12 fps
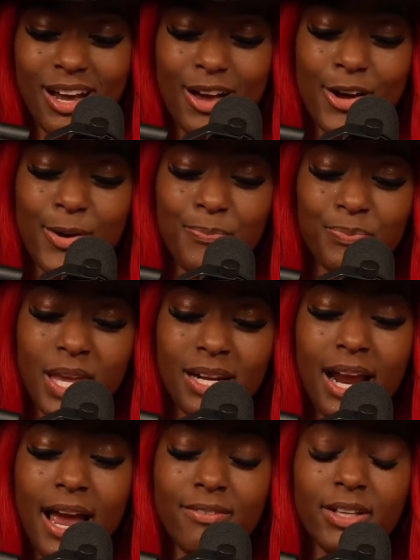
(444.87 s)
and
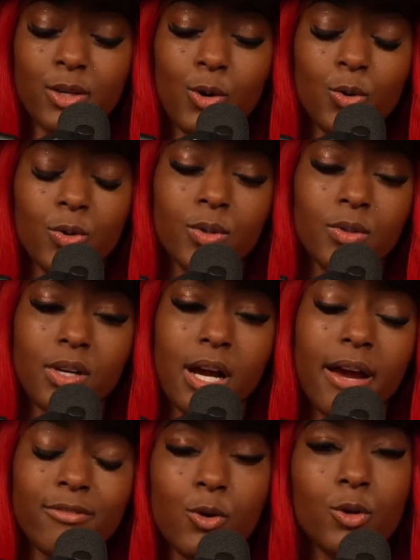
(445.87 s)
I have a
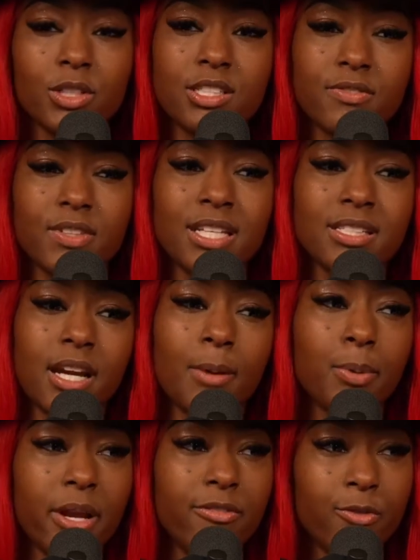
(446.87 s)
whole list of things that I
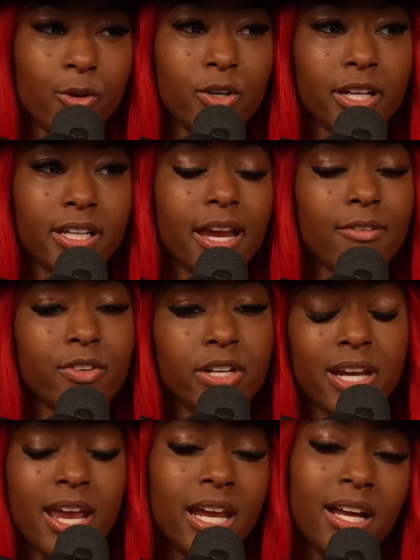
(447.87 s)
pray for like every
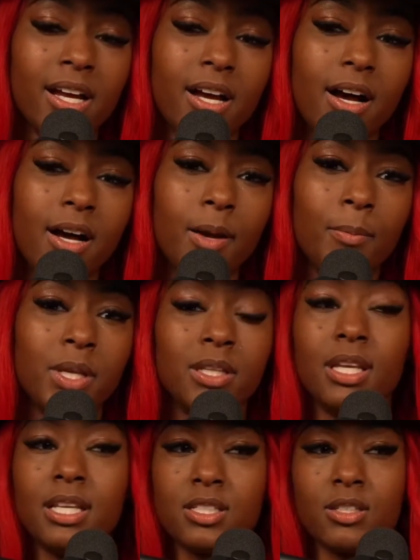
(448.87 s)
day. And
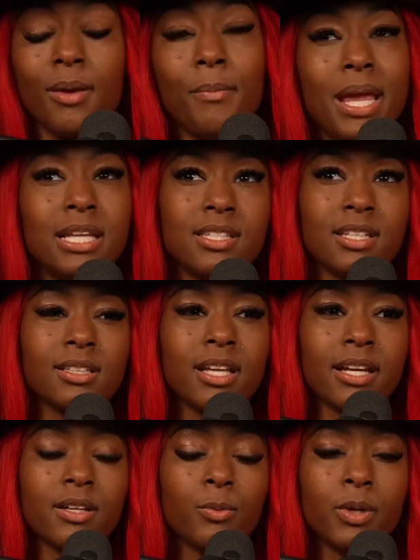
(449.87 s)
it's amazing
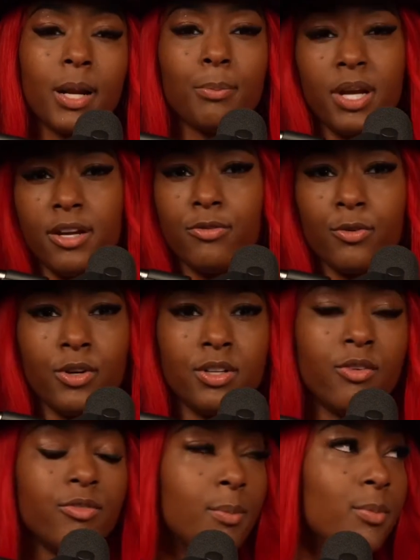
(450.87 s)
like what I prayed for in
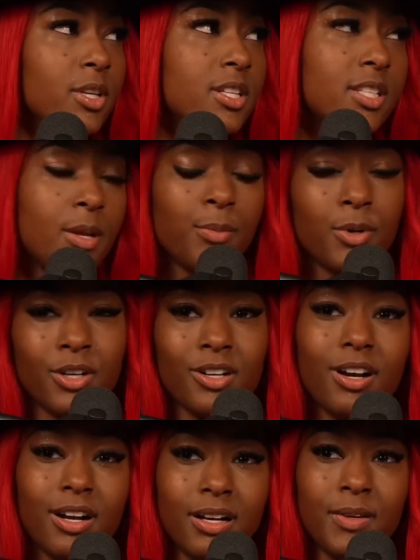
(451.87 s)
November, December,
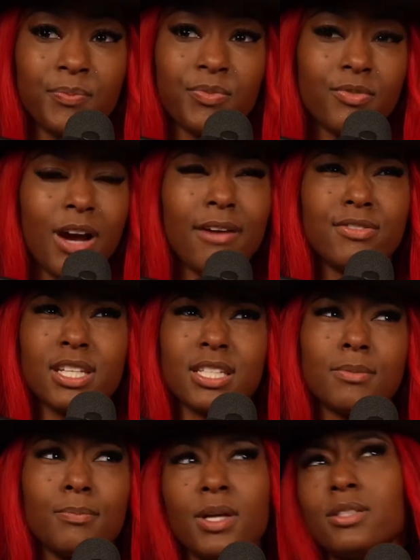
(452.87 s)

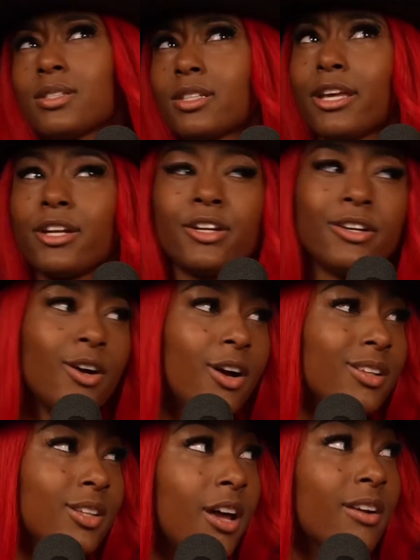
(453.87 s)
5-6 months later,
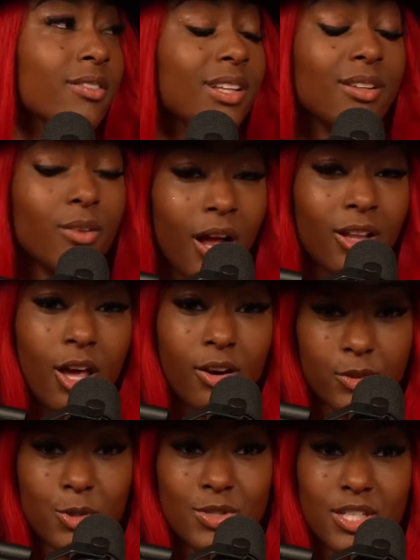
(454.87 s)
a lot
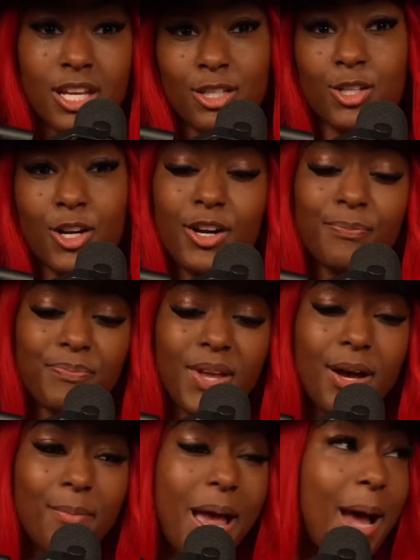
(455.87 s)
of those things are
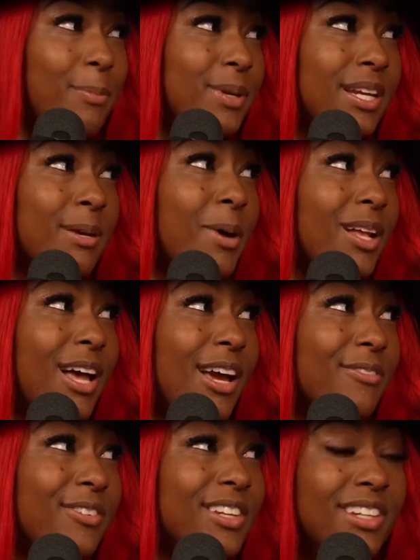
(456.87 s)
happening in my
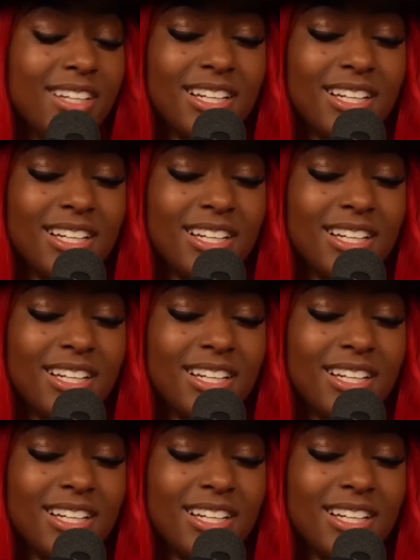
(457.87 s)
life. And